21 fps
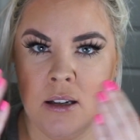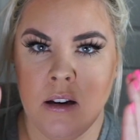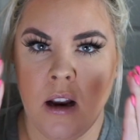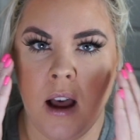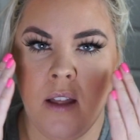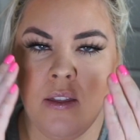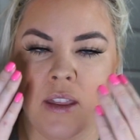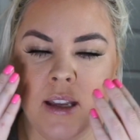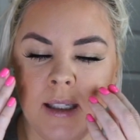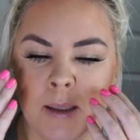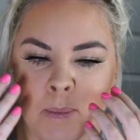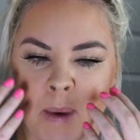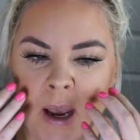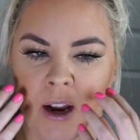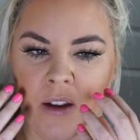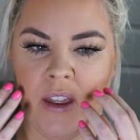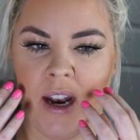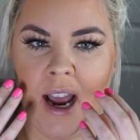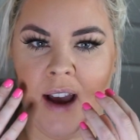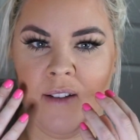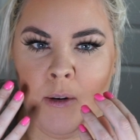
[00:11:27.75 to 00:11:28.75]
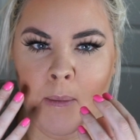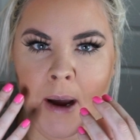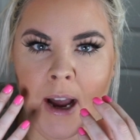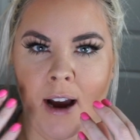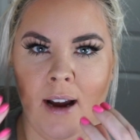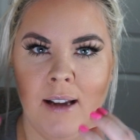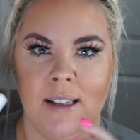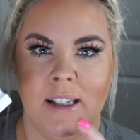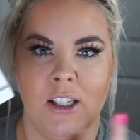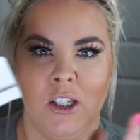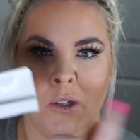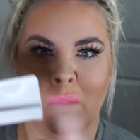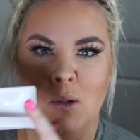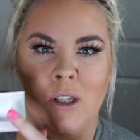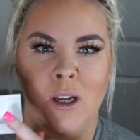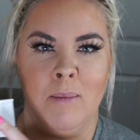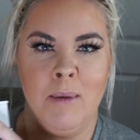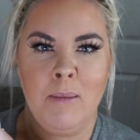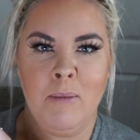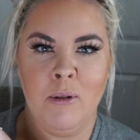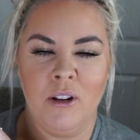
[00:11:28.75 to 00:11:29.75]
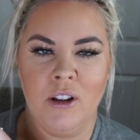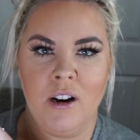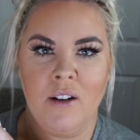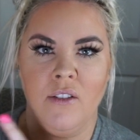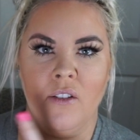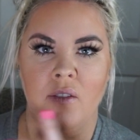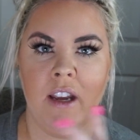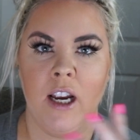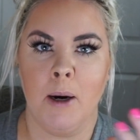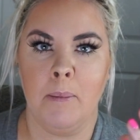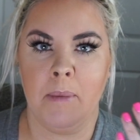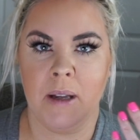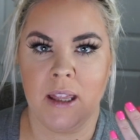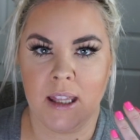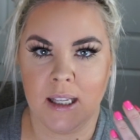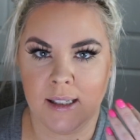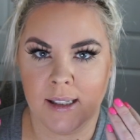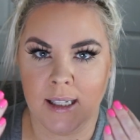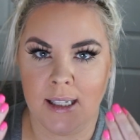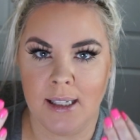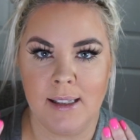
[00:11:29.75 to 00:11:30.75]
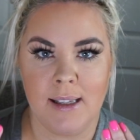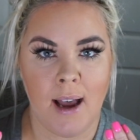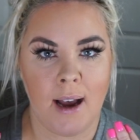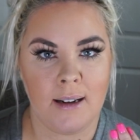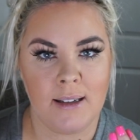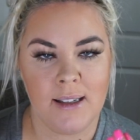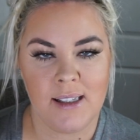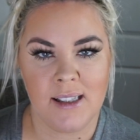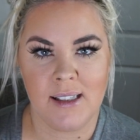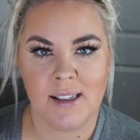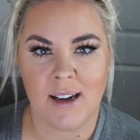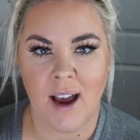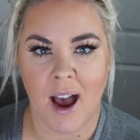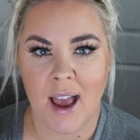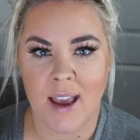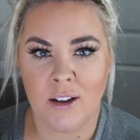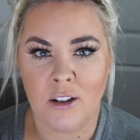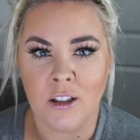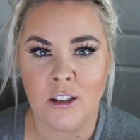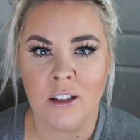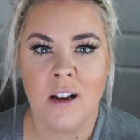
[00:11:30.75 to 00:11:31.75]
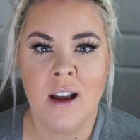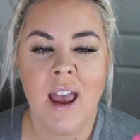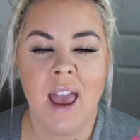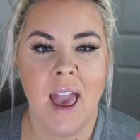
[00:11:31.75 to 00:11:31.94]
not this pair that I have on my eyes because you saw me pull it off of here, but this exact style